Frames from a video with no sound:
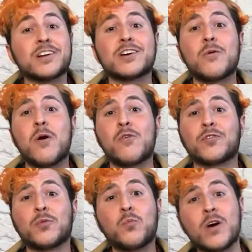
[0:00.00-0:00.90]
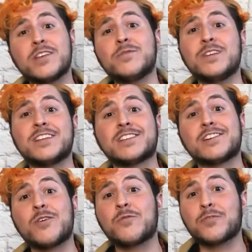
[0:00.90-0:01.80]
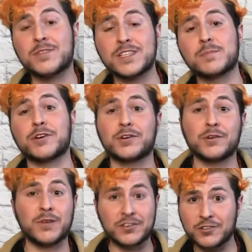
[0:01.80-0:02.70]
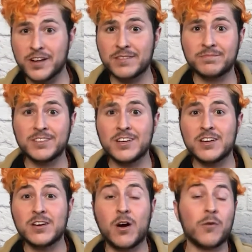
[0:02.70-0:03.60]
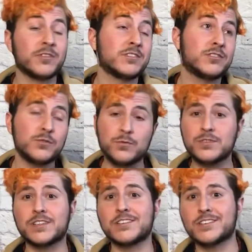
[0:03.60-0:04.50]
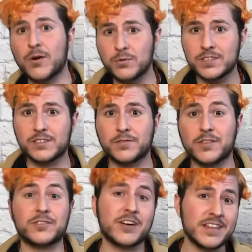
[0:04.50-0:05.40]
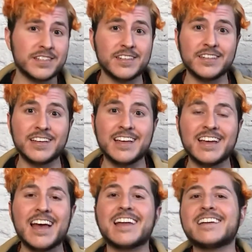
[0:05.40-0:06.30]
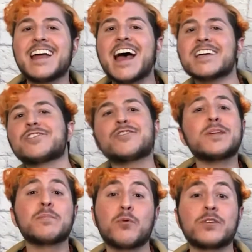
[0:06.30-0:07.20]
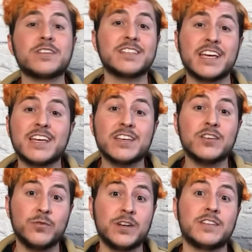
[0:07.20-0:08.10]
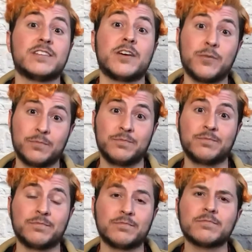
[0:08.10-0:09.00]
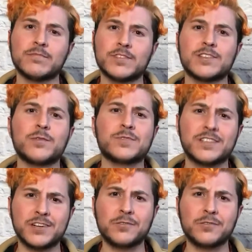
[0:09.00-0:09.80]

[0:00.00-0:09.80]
to go over what you need to know for this Mercury retrograde, all the do's and don'ts for the transit, and an extra important date you need to know. So stick